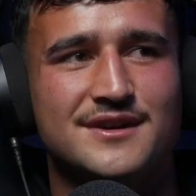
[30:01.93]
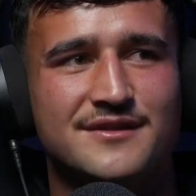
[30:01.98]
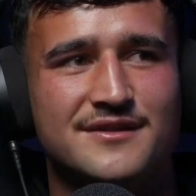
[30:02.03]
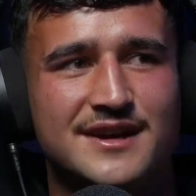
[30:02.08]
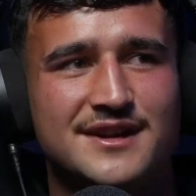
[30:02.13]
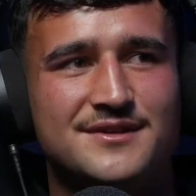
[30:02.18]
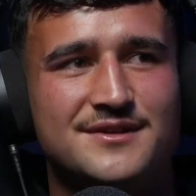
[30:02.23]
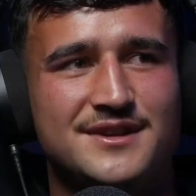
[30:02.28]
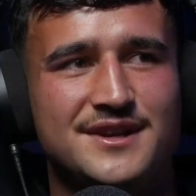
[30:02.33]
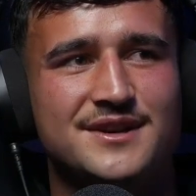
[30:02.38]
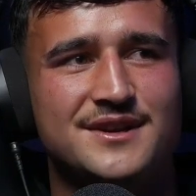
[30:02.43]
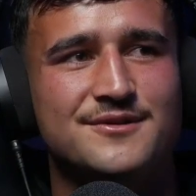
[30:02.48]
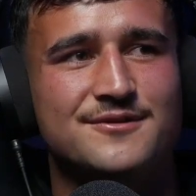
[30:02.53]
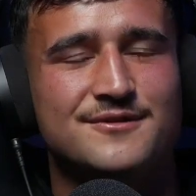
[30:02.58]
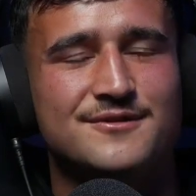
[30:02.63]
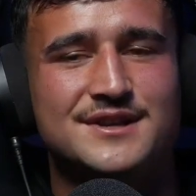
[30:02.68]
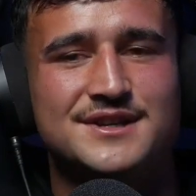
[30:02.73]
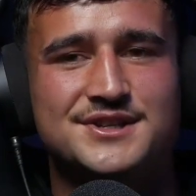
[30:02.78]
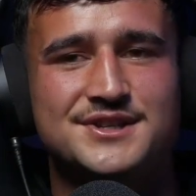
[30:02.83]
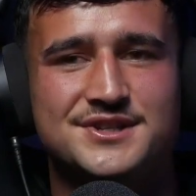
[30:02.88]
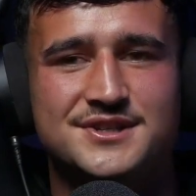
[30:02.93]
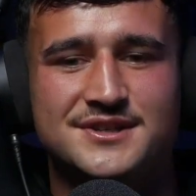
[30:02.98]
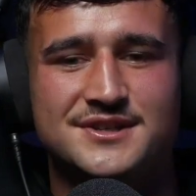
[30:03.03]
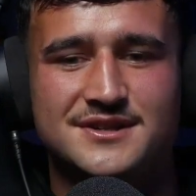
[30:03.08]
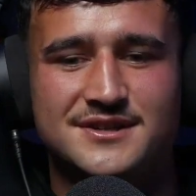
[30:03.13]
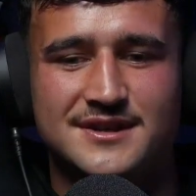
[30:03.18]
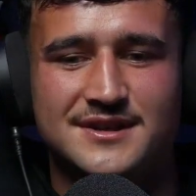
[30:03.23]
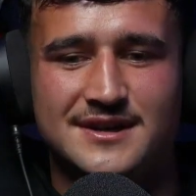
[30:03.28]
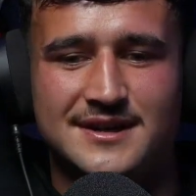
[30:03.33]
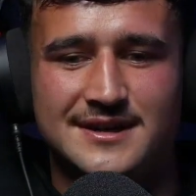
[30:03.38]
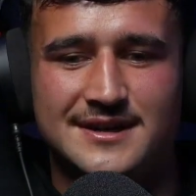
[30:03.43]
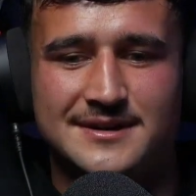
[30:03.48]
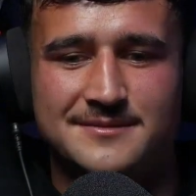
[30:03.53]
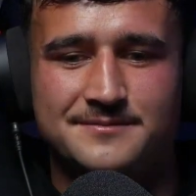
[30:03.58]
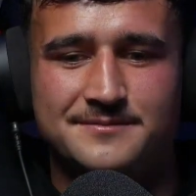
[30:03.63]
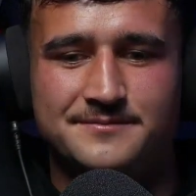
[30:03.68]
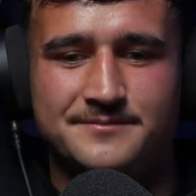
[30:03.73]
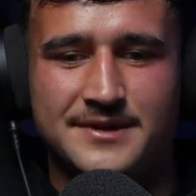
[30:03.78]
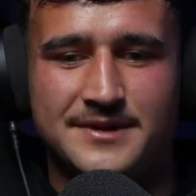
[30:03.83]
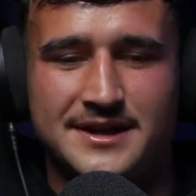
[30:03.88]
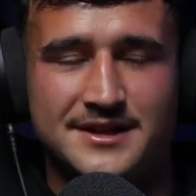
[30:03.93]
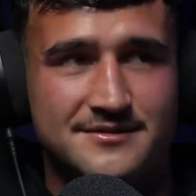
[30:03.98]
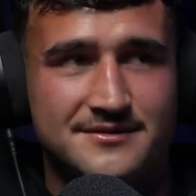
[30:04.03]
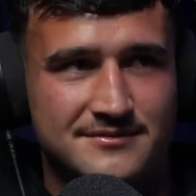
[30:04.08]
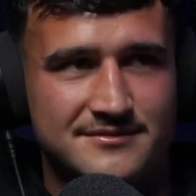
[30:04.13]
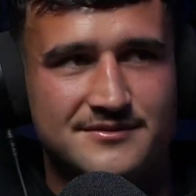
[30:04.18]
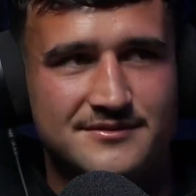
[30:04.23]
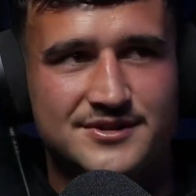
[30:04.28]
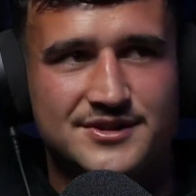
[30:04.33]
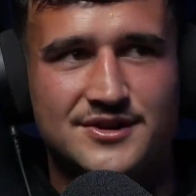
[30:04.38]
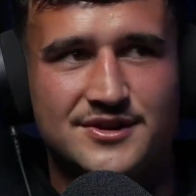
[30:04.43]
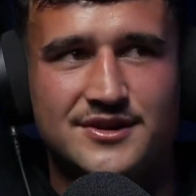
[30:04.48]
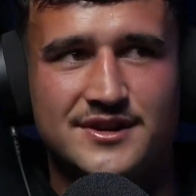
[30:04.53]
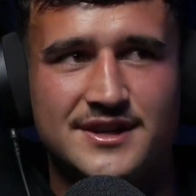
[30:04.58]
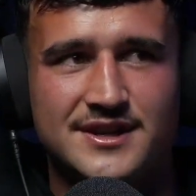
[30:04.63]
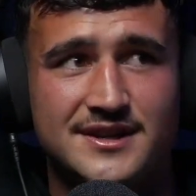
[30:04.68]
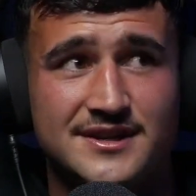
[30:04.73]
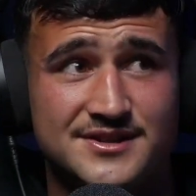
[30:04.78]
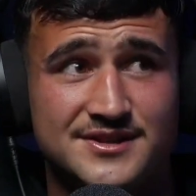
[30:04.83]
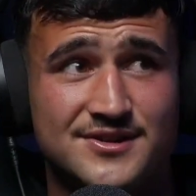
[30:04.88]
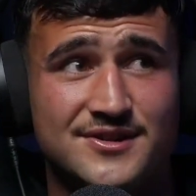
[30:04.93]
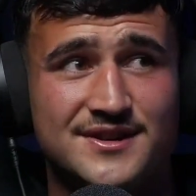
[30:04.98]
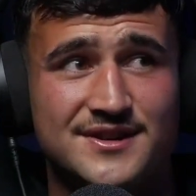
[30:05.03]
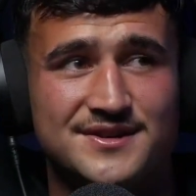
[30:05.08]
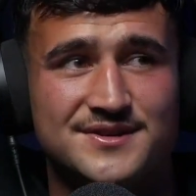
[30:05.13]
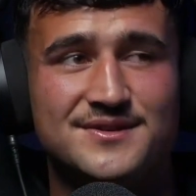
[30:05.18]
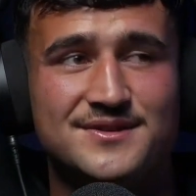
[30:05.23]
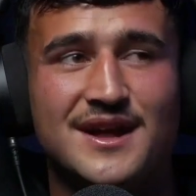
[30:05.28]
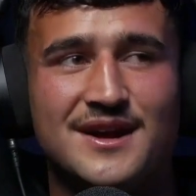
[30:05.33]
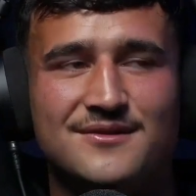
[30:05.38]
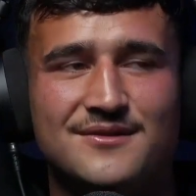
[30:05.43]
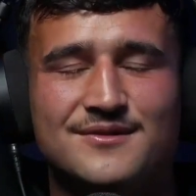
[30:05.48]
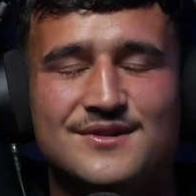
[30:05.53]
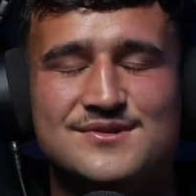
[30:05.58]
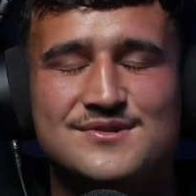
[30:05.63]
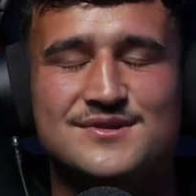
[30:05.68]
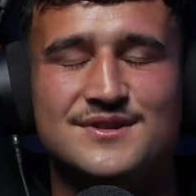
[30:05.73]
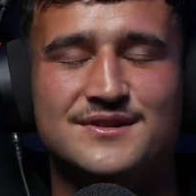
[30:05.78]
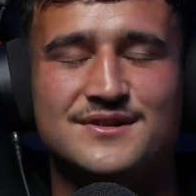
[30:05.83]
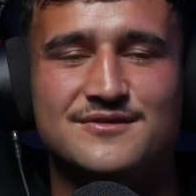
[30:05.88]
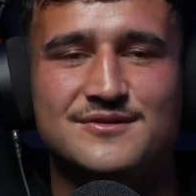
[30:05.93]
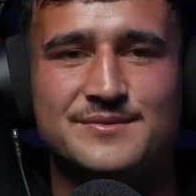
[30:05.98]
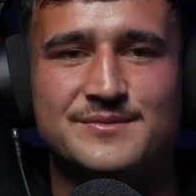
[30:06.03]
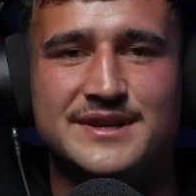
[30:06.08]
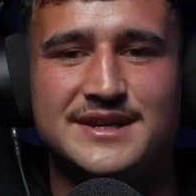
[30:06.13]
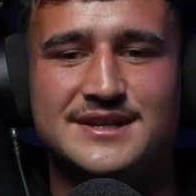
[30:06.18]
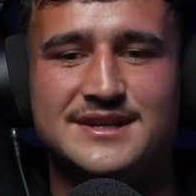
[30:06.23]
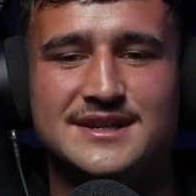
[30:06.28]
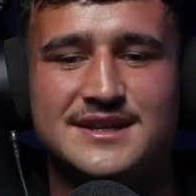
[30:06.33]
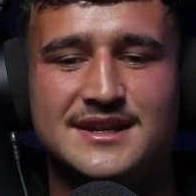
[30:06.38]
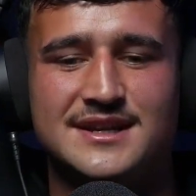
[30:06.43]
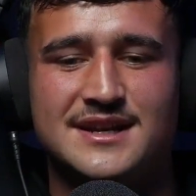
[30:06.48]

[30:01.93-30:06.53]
I've had a year with Rich. And Scotty's like real good for me.